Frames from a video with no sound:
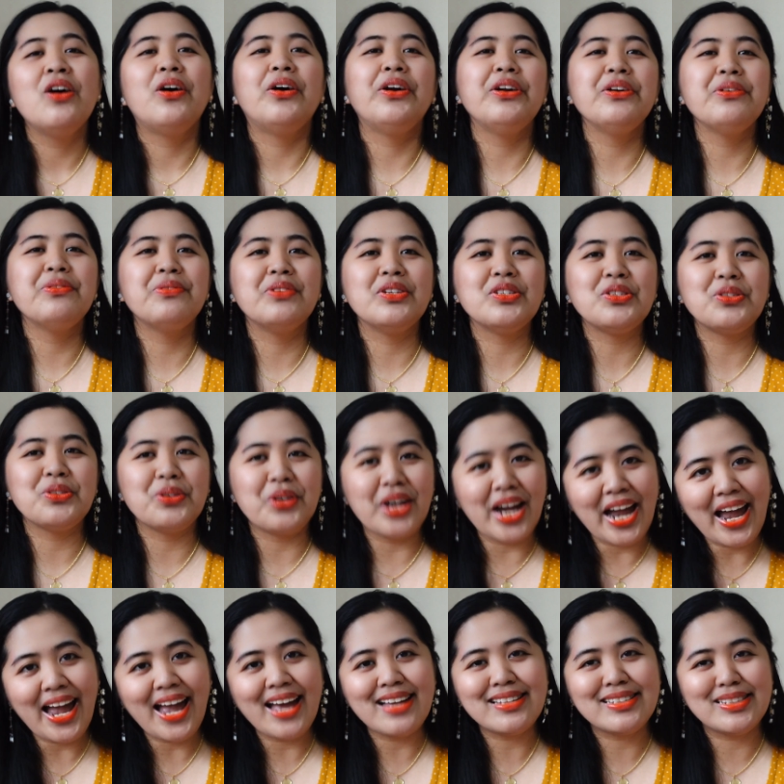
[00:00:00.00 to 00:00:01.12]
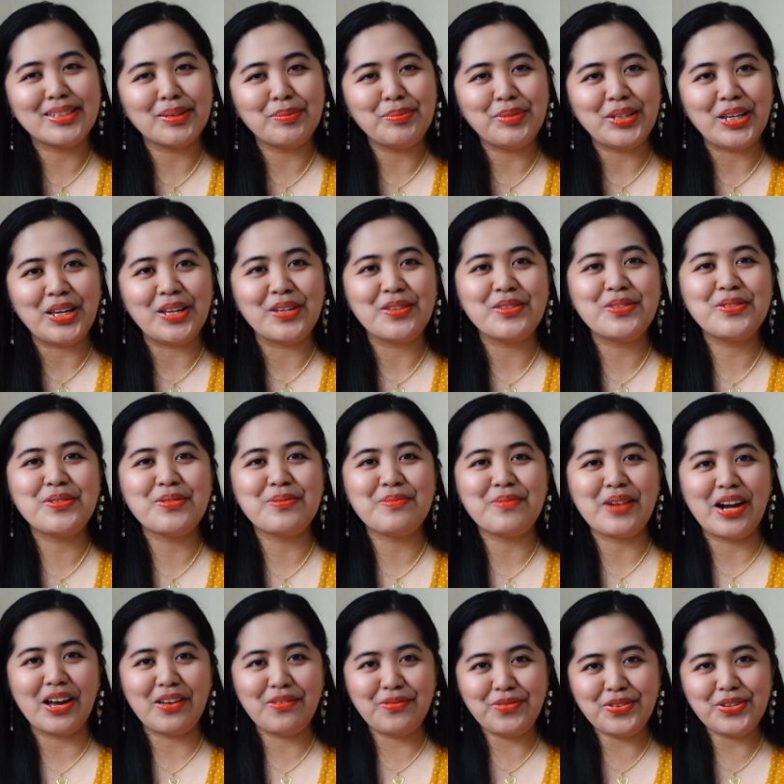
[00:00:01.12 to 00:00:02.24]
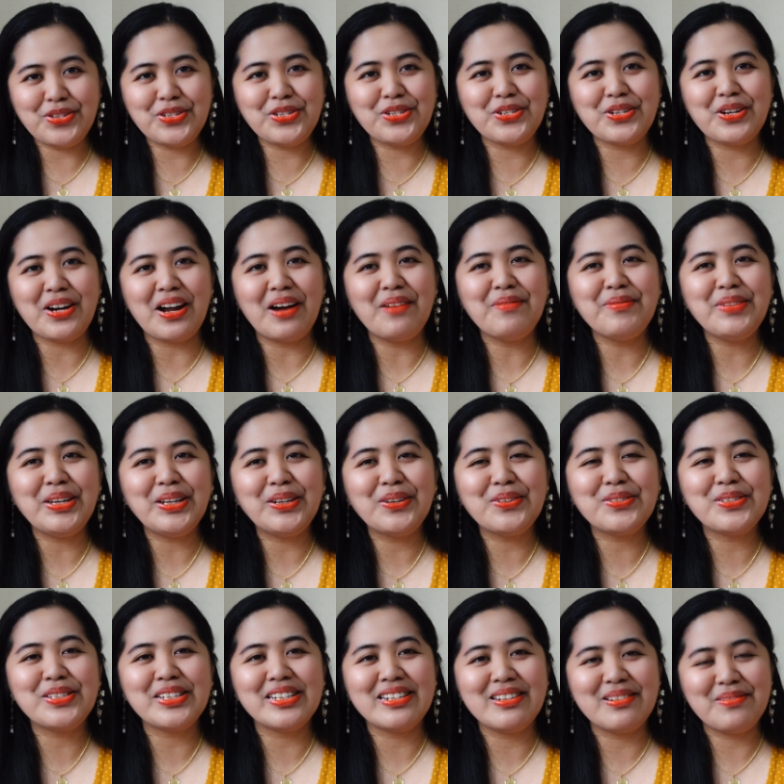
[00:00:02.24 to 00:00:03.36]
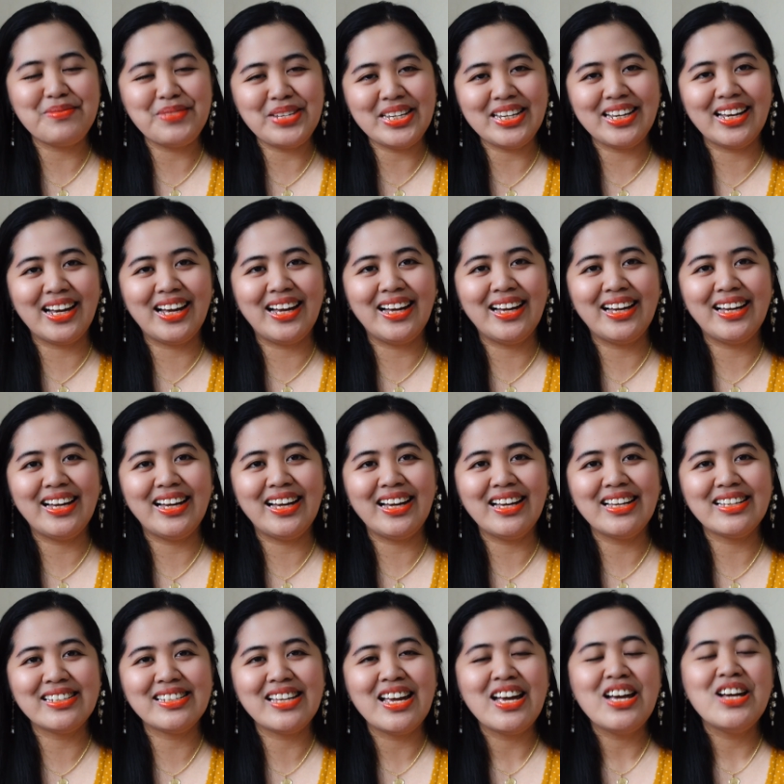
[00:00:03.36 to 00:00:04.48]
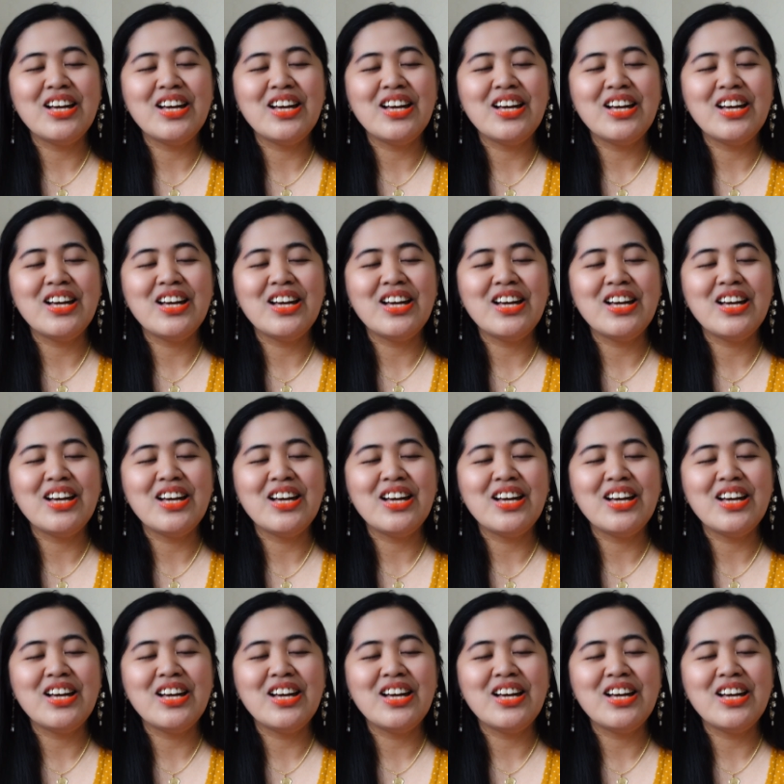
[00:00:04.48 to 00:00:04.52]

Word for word: or if you want to add something to my future amigos and amigas.